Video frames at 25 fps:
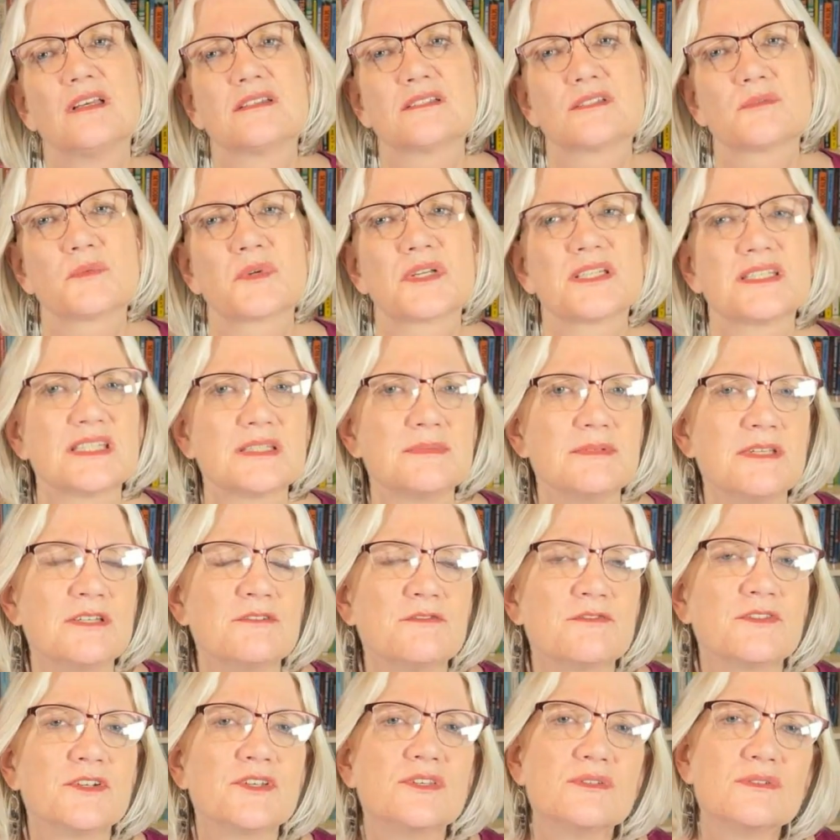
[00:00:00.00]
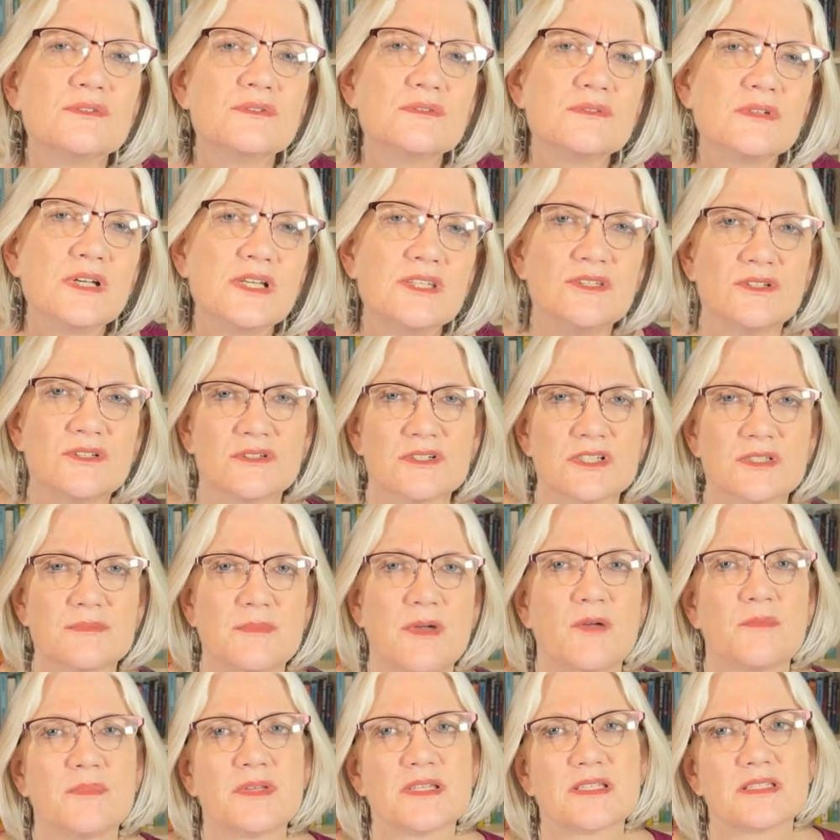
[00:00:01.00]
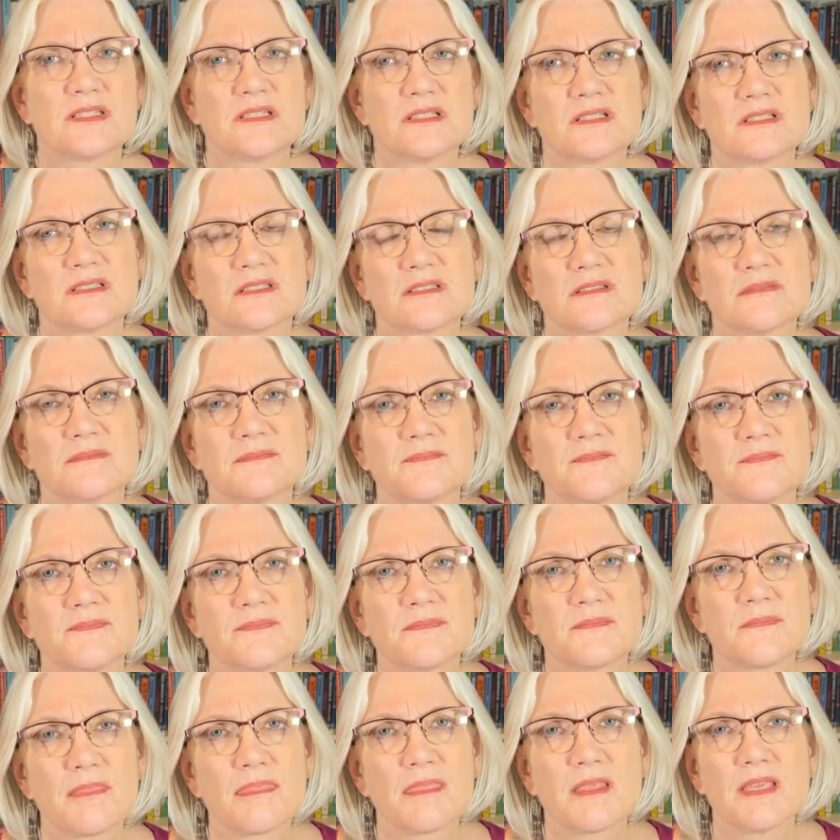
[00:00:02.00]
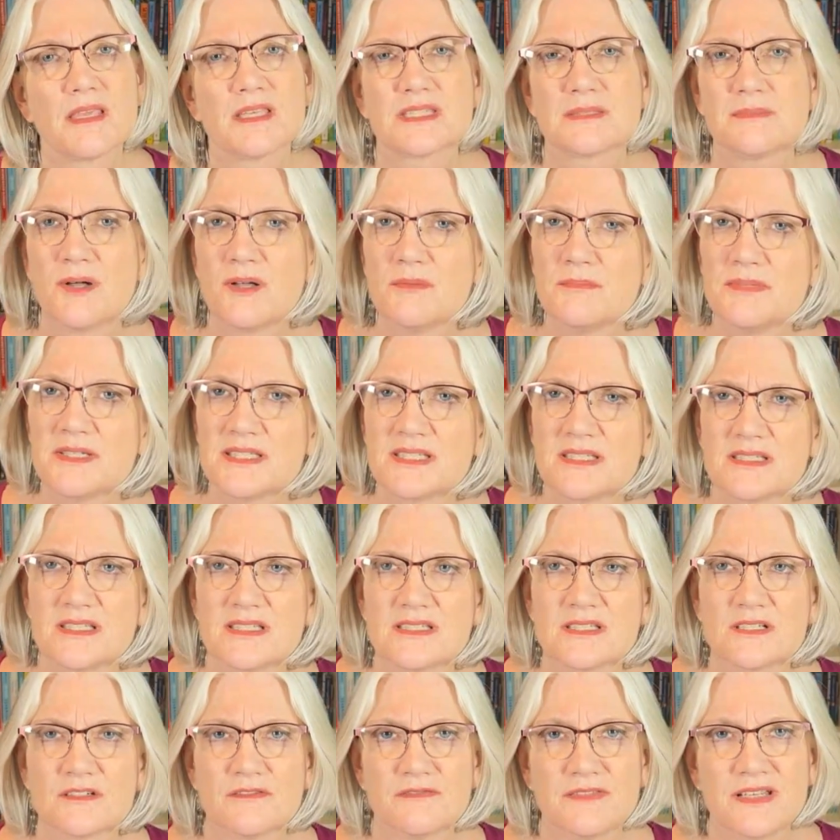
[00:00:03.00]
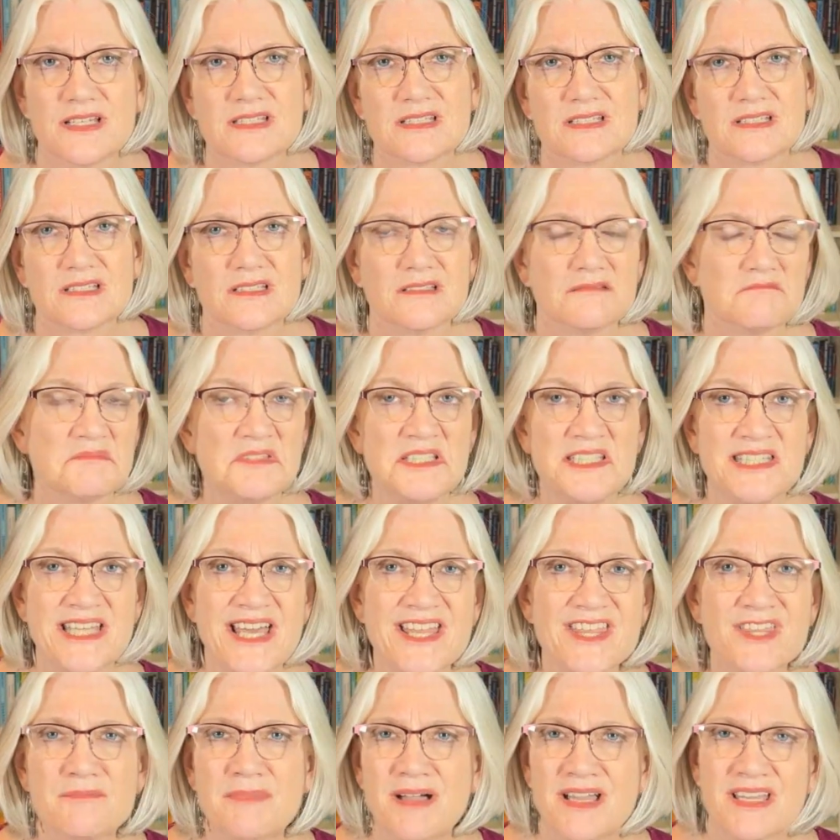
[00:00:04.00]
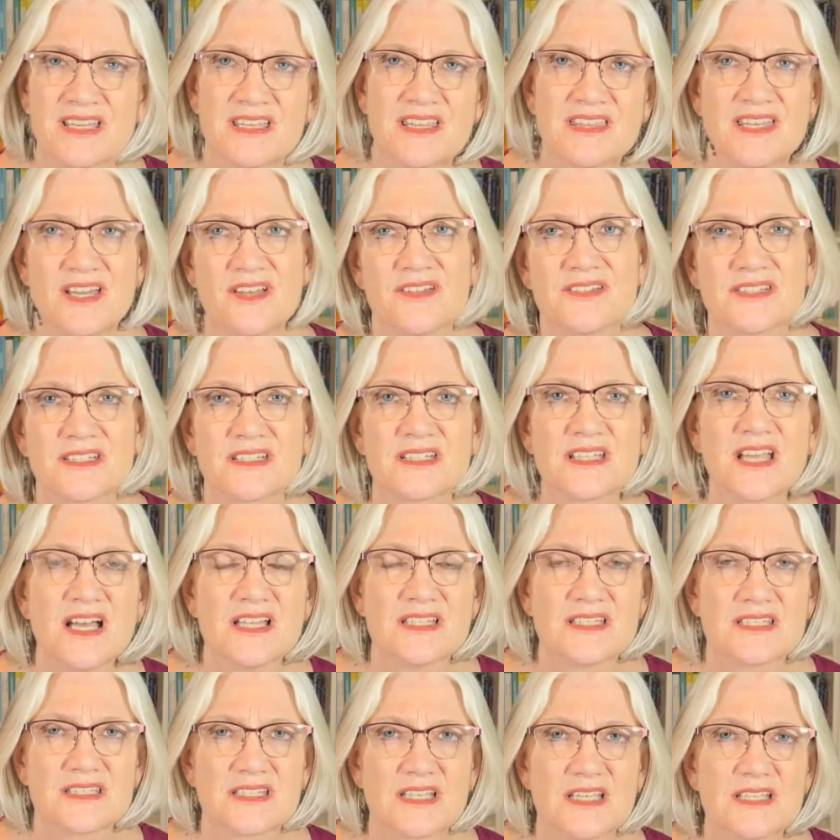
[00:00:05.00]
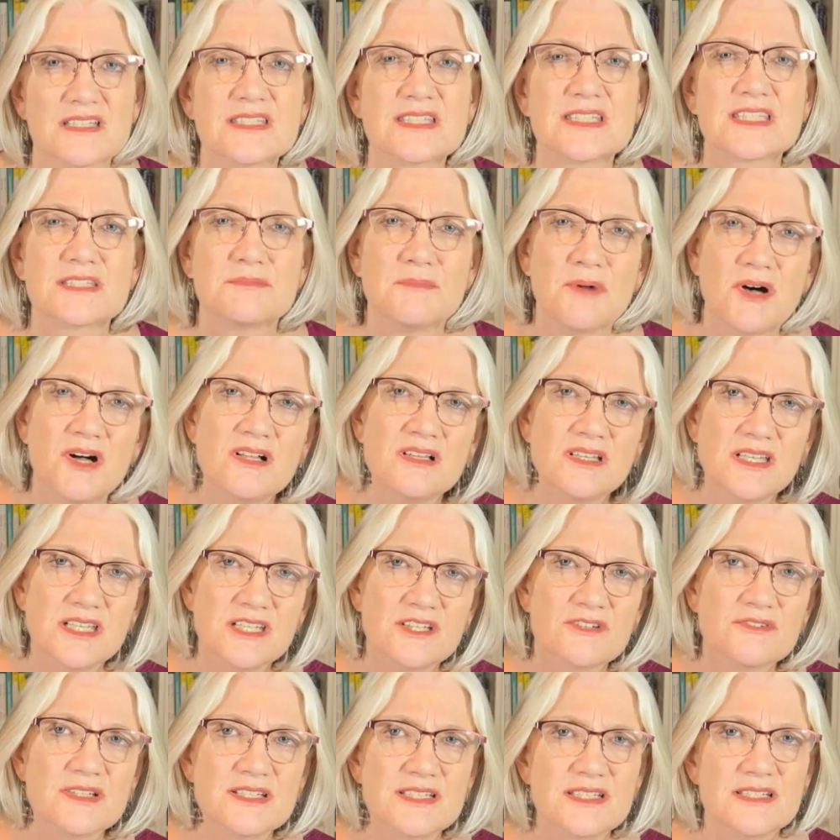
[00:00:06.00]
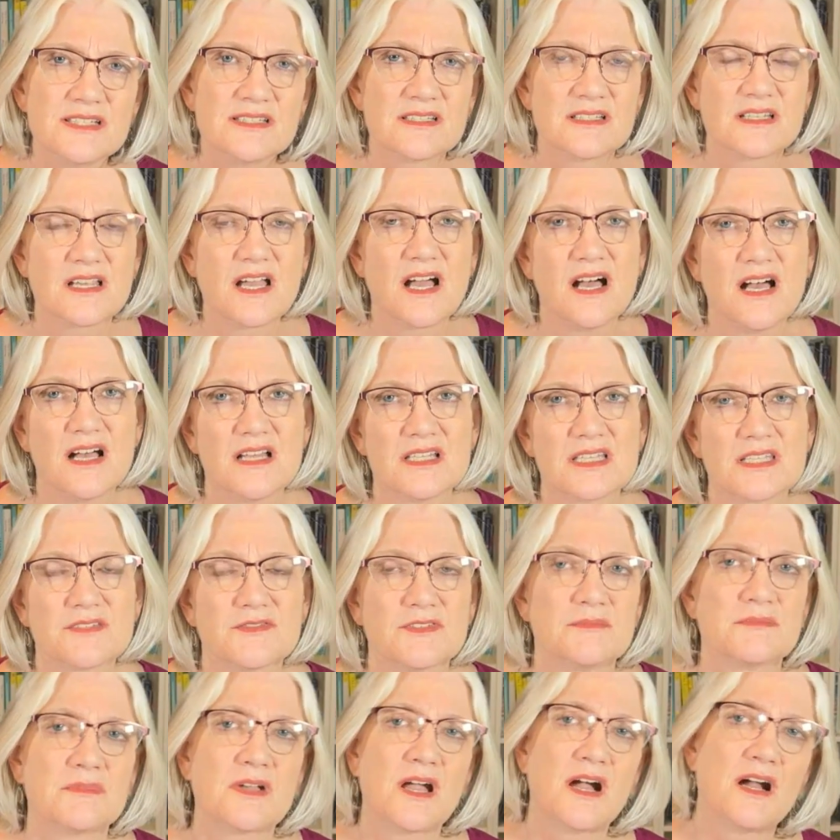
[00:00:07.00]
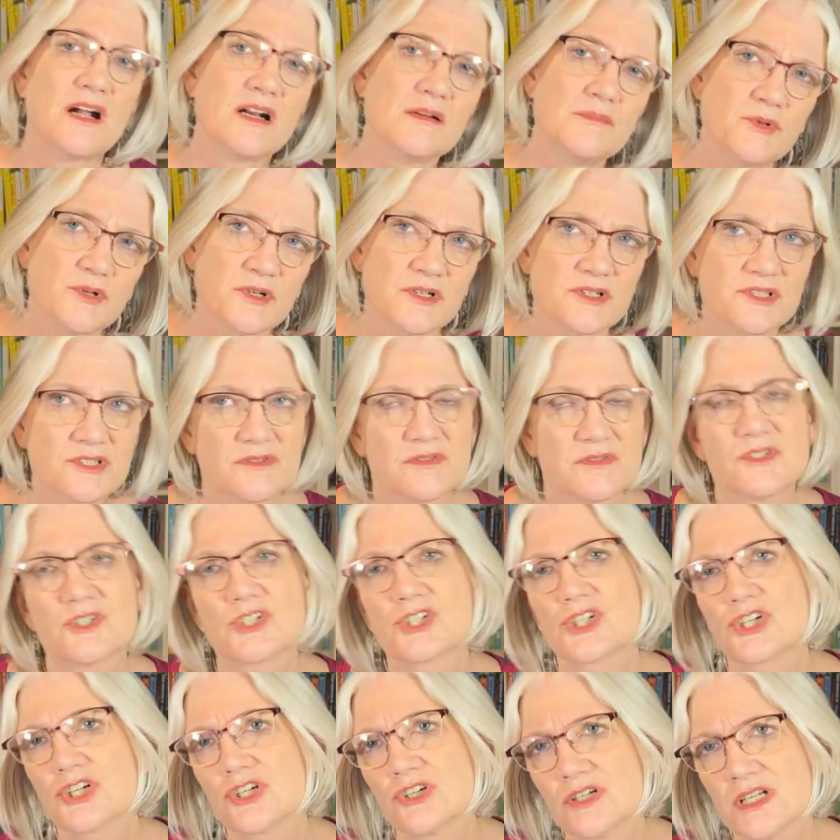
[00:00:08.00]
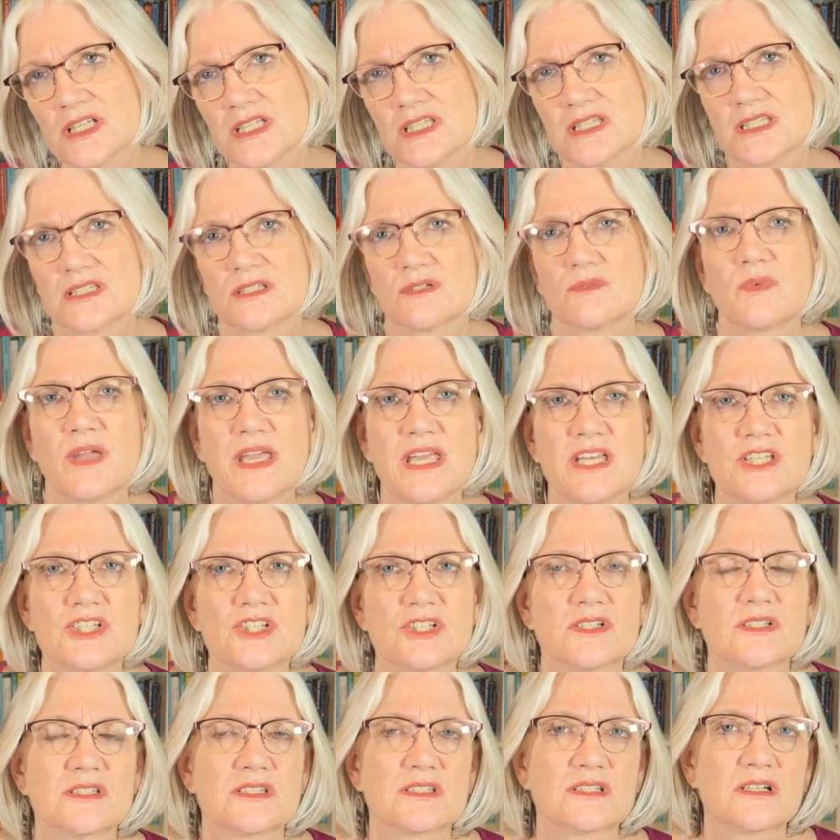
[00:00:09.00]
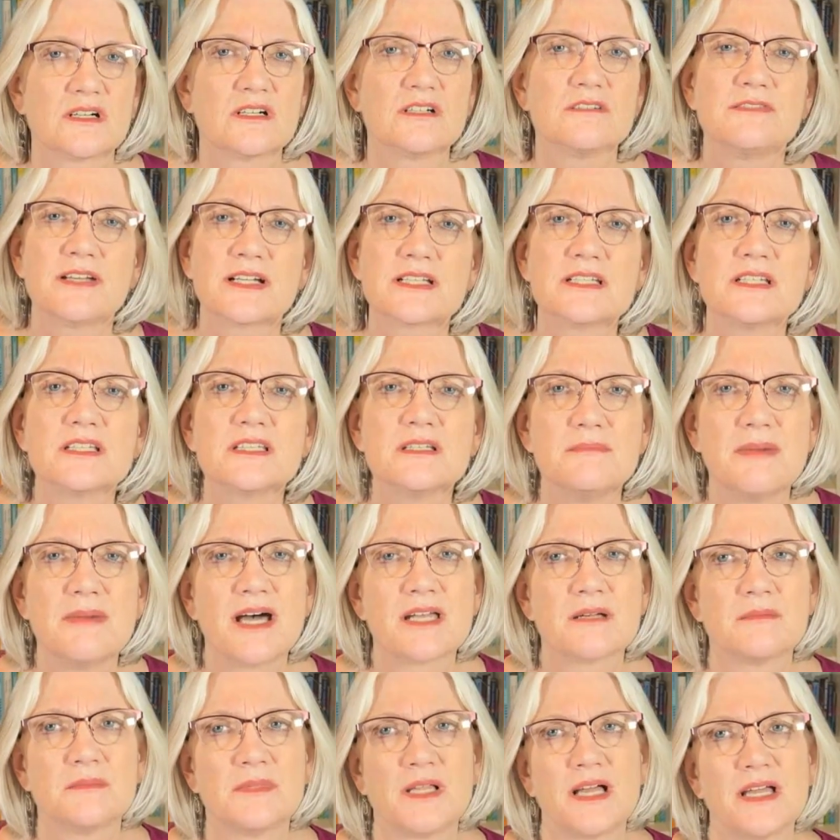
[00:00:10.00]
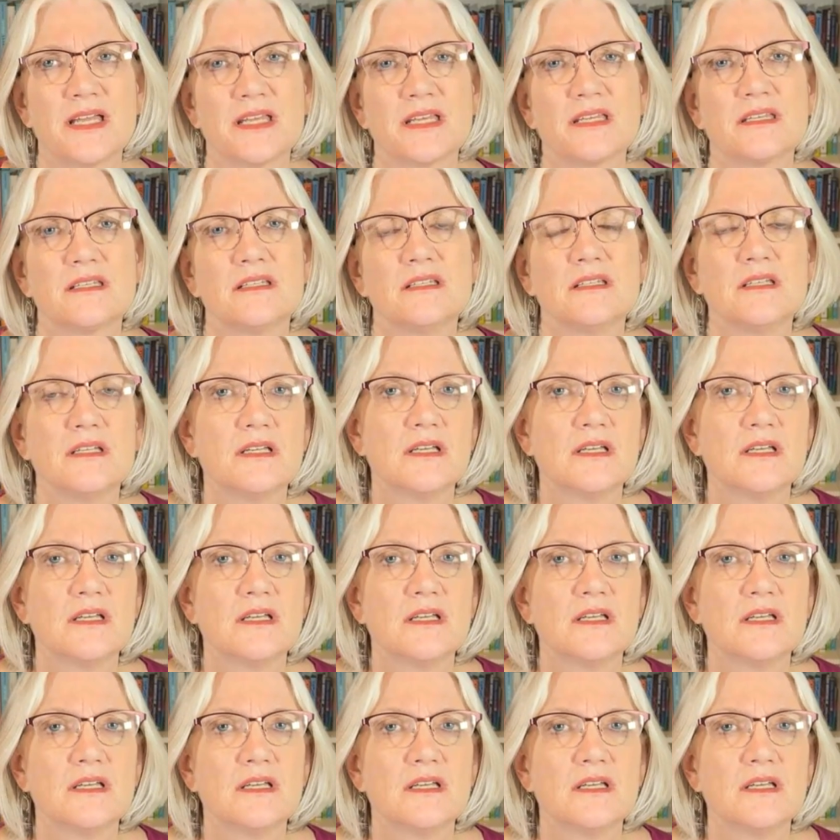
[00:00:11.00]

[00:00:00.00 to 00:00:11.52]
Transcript: So what does this mean for you and your small business? Small businesses are facing death by 1,000 cuts as small increases in costs from cardboard to insurance to wages are affecting the bottom line.